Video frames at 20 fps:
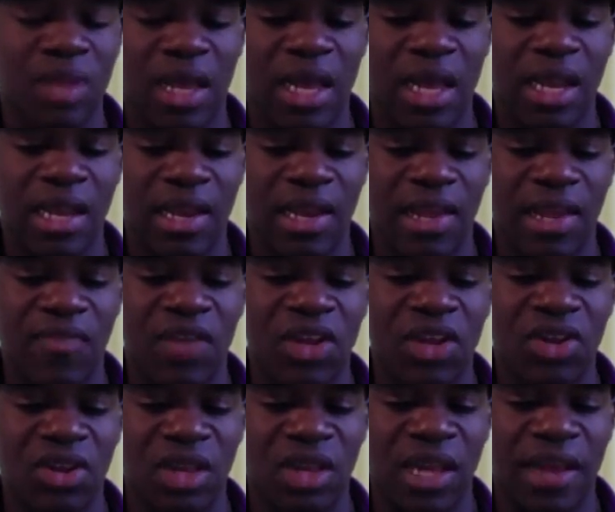And
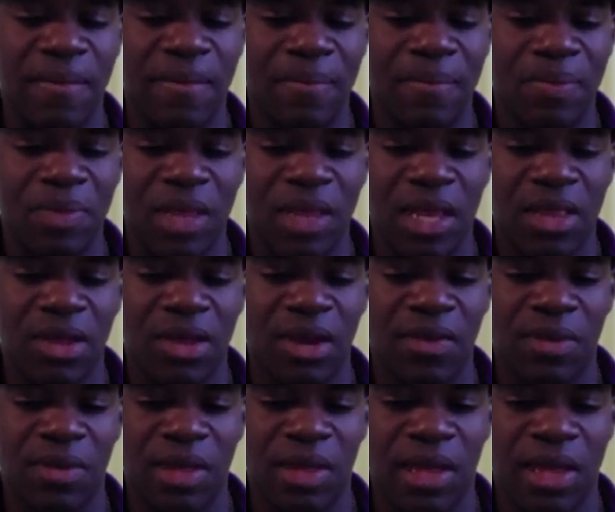eventually, he's
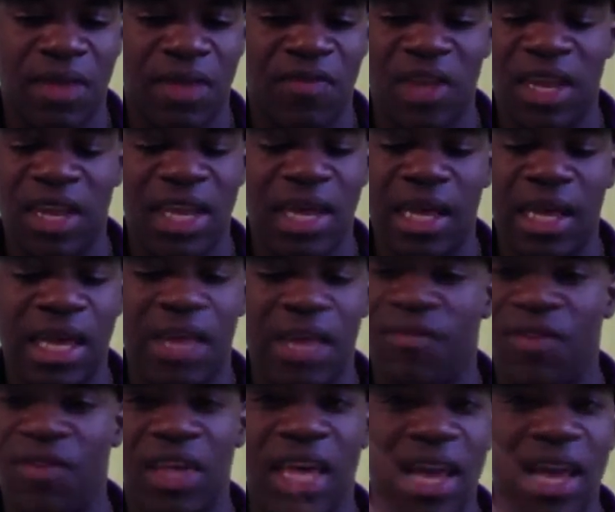gonna, if
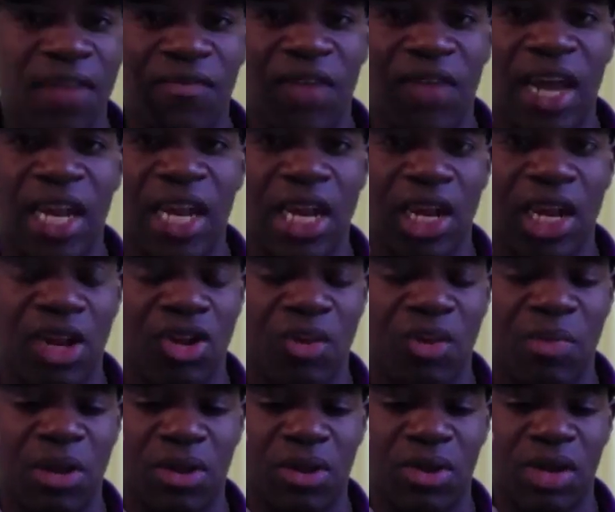he can't find it in your
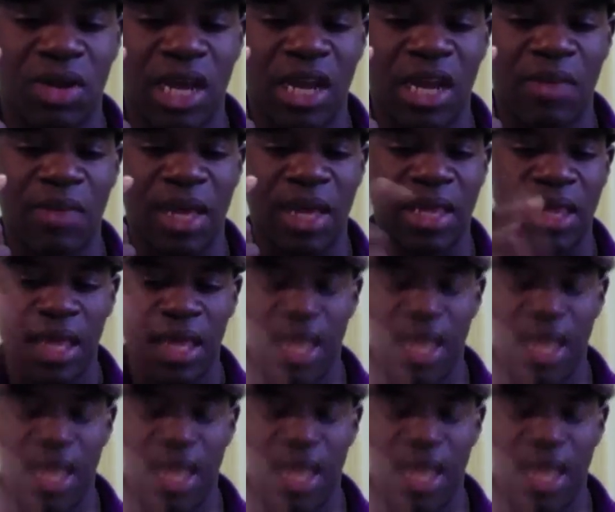mental database,